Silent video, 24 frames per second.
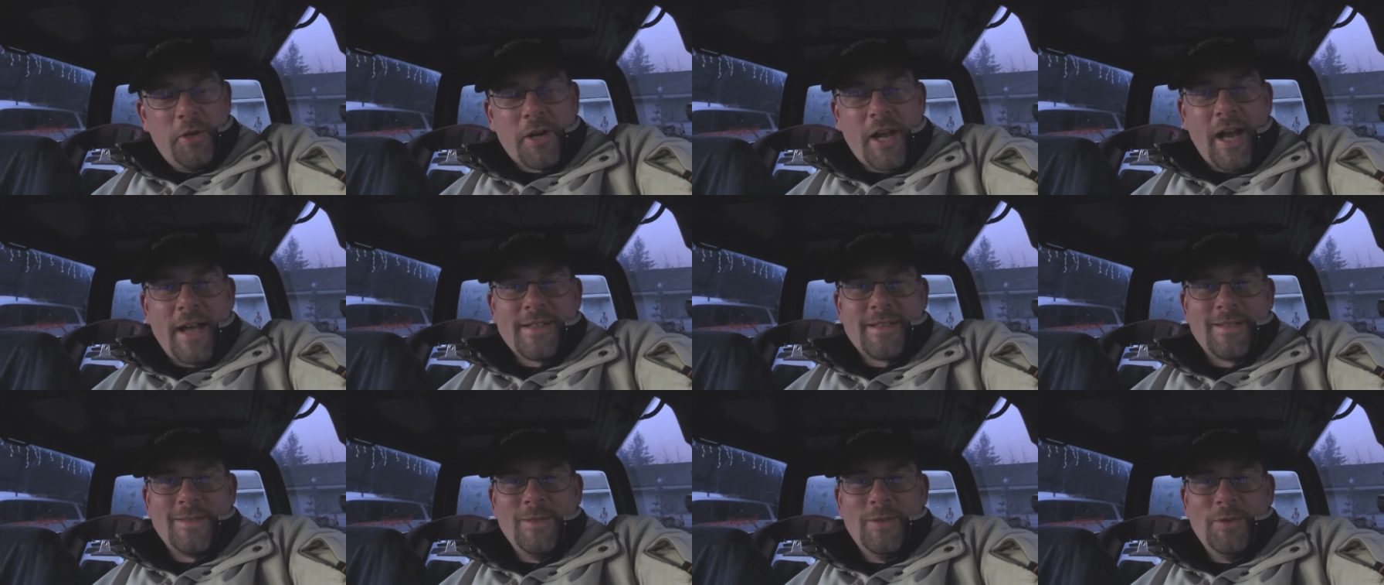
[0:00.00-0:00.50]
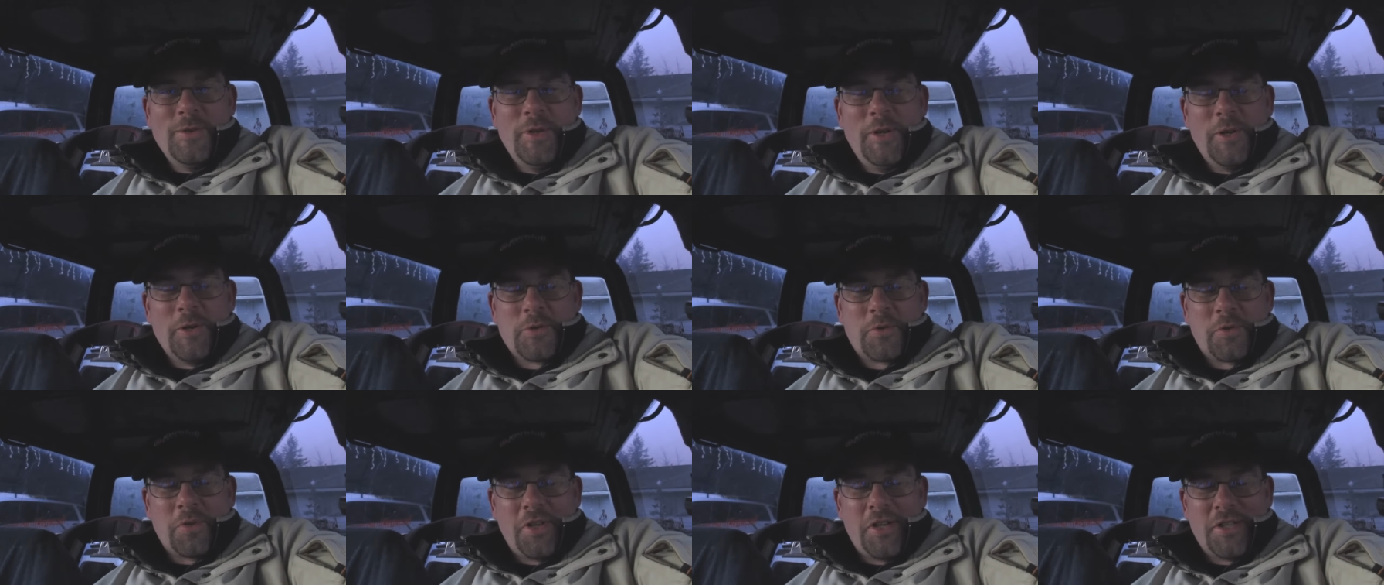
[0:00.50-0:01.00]
are your guys' New
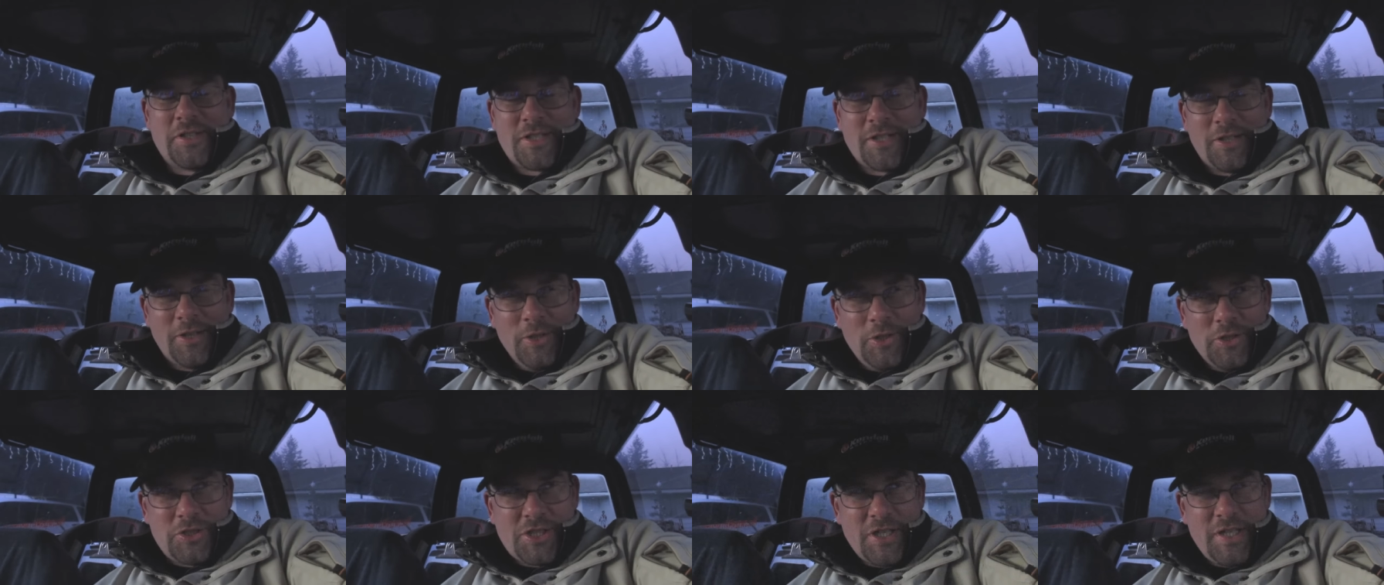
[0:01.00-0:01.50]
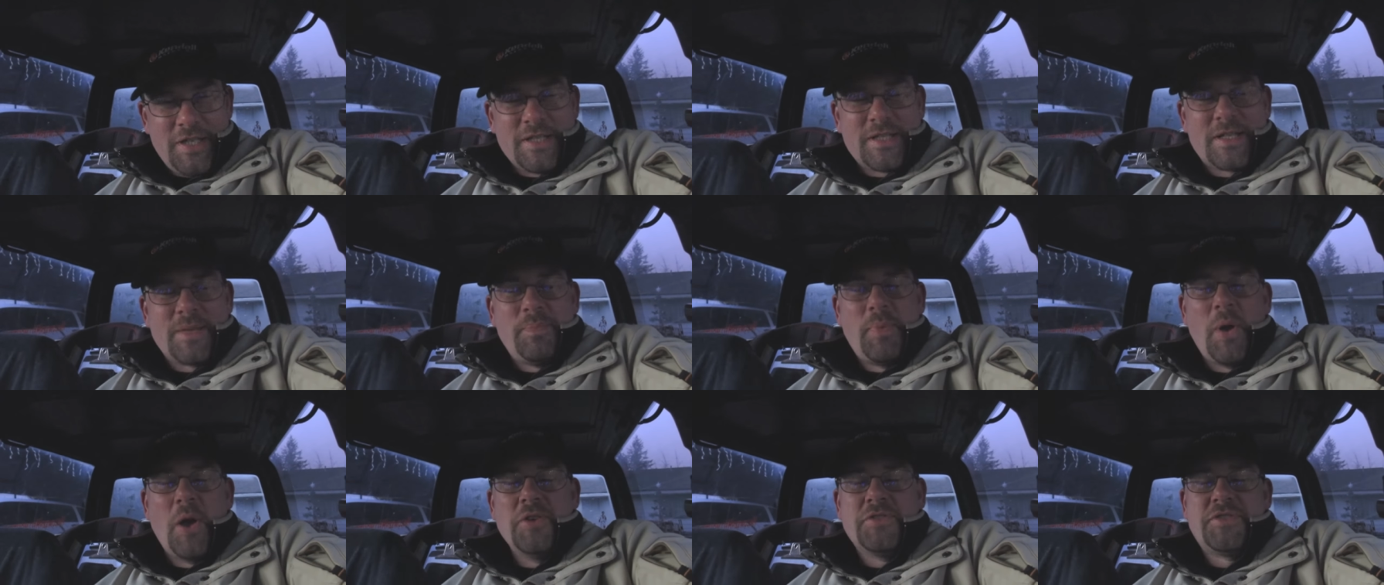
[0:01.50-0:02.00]
Year's resolutions?
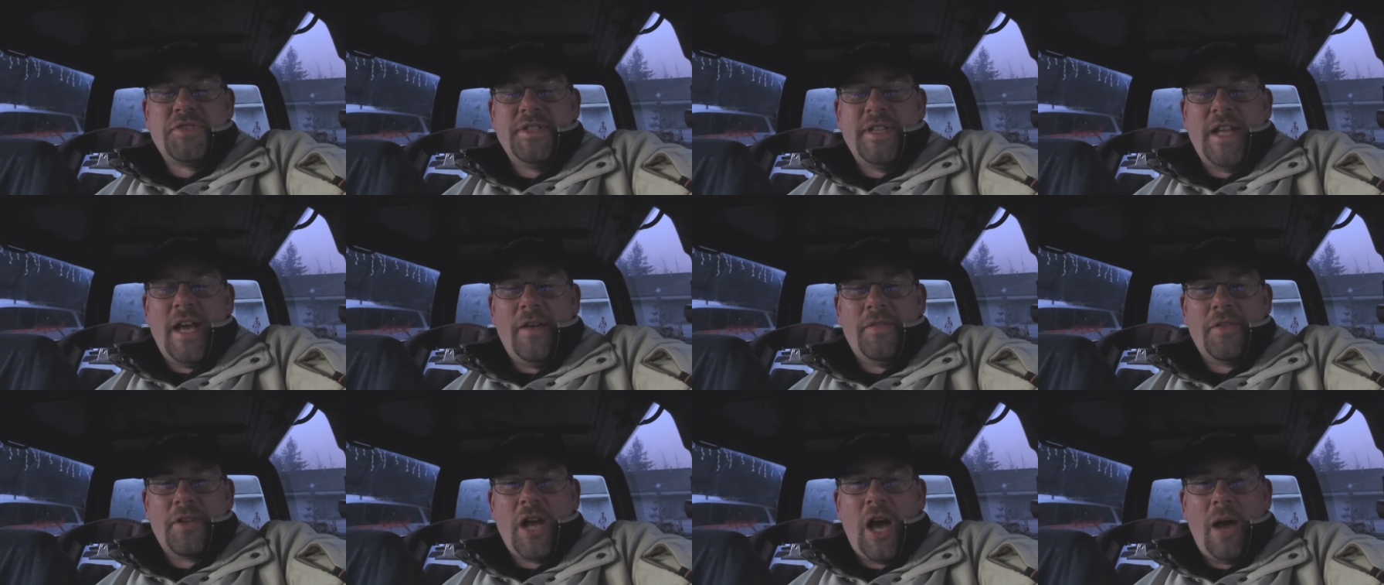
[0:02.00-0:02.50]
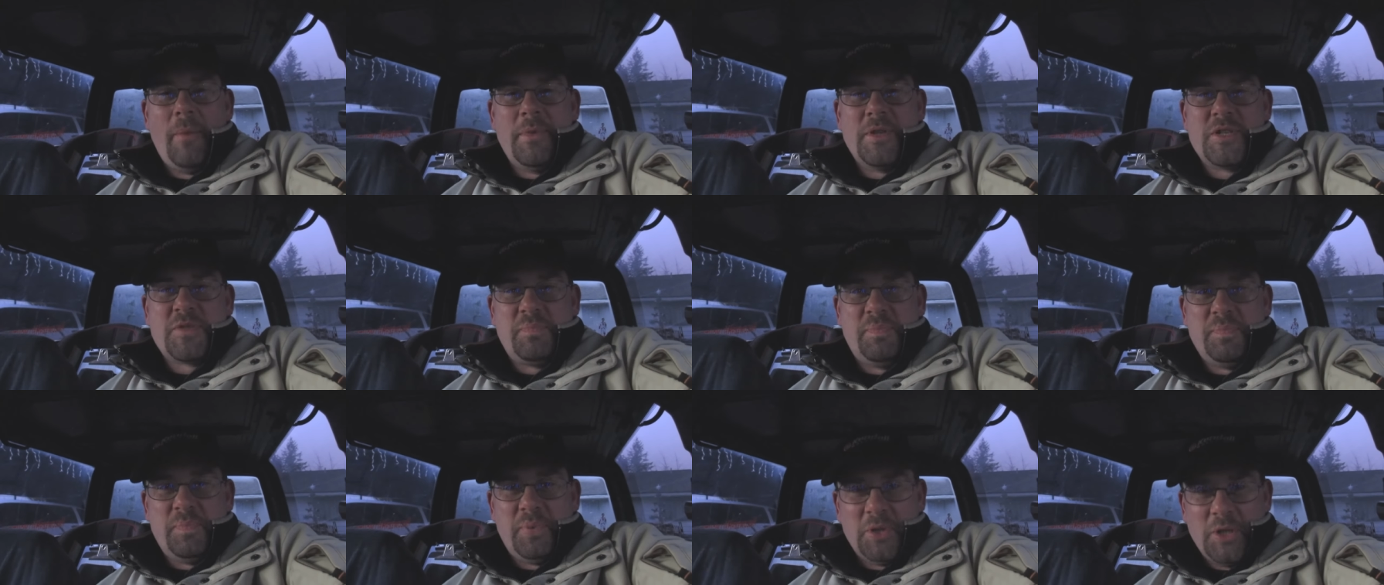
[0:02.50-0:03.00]
Post it down in the
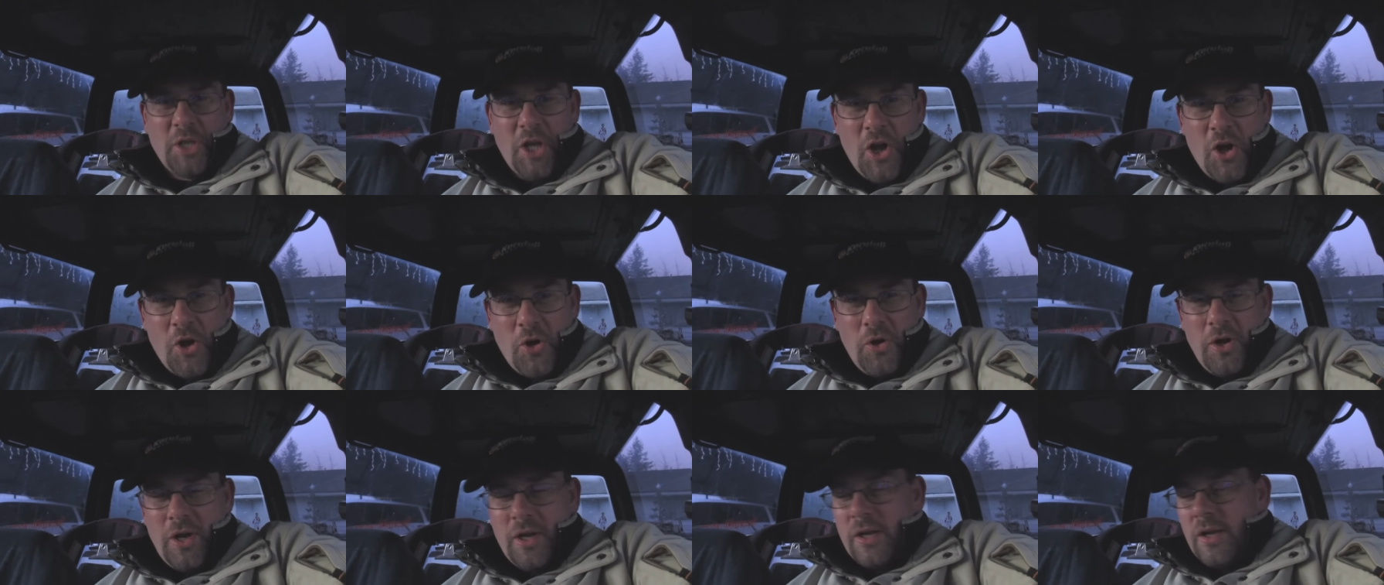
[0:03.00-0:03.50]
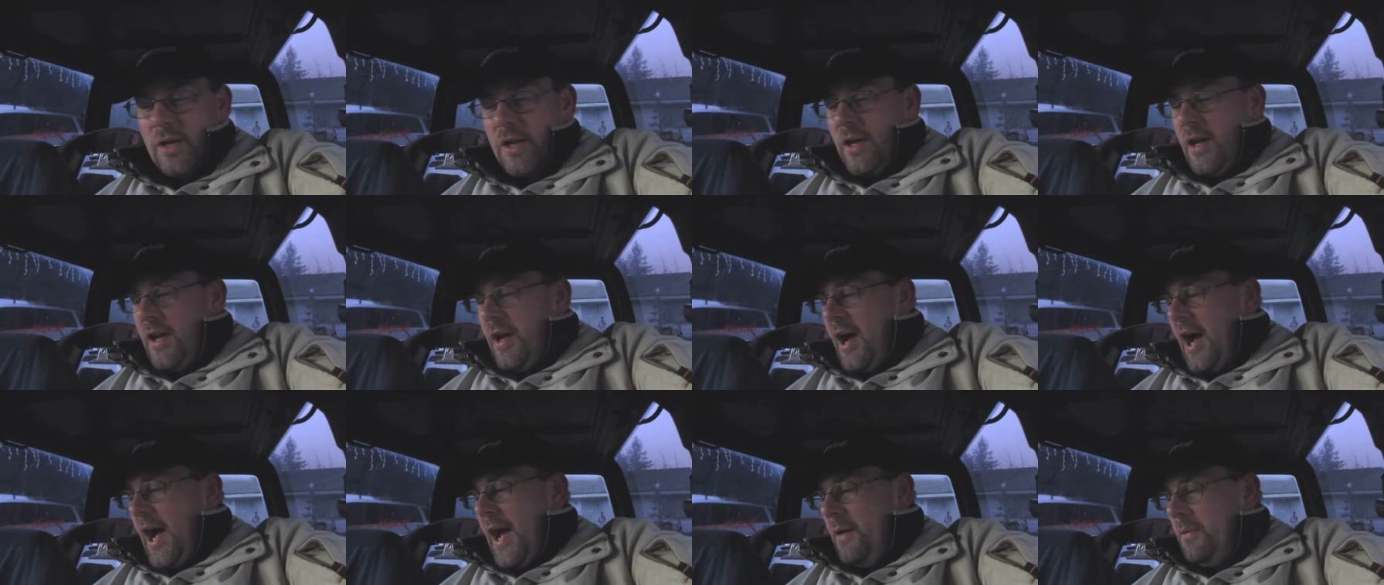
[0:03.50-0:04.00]
comments below.
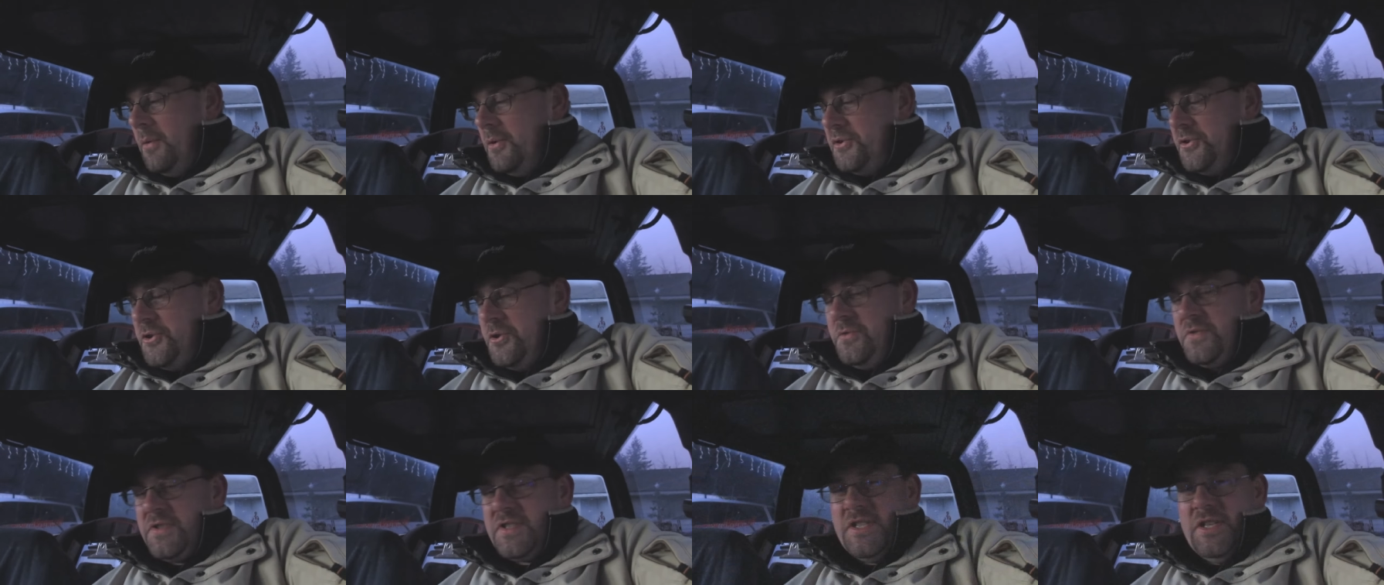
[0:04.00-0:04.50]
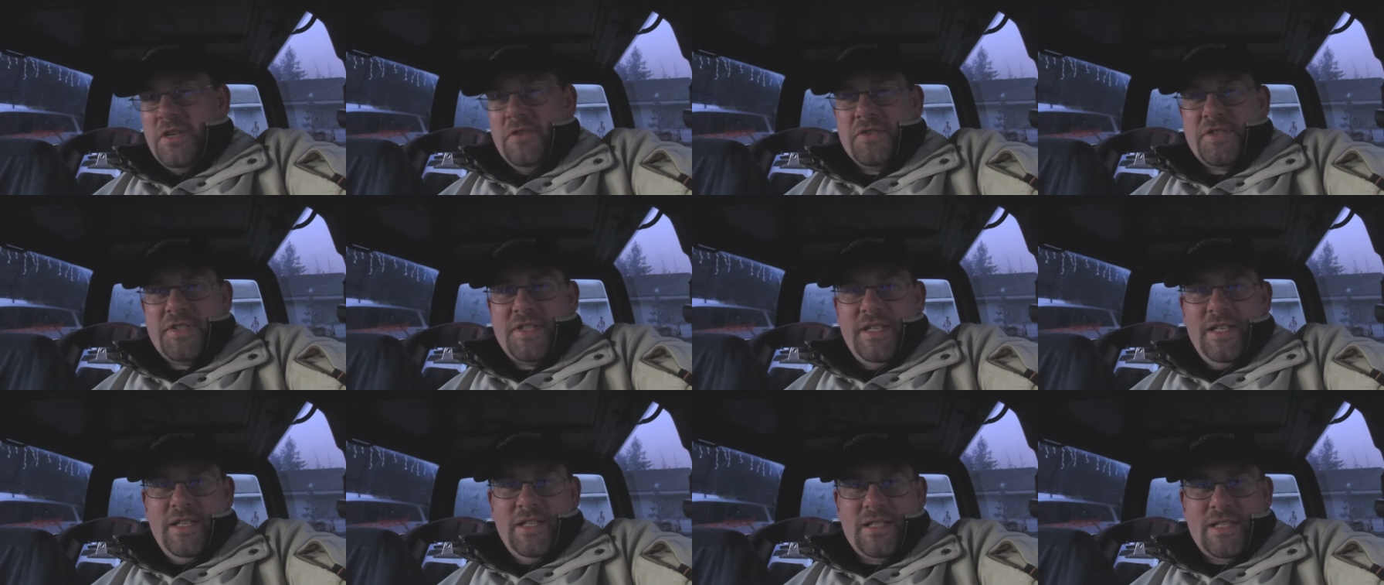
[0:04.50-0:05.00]
I will do C O
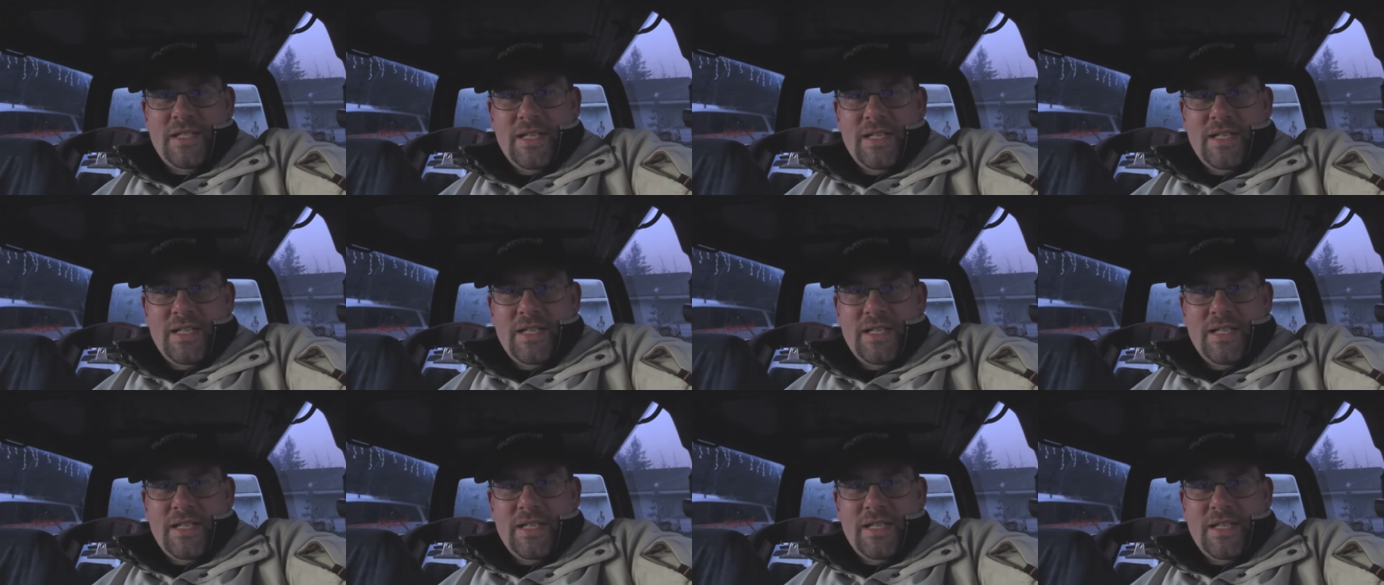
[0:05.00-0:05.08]
C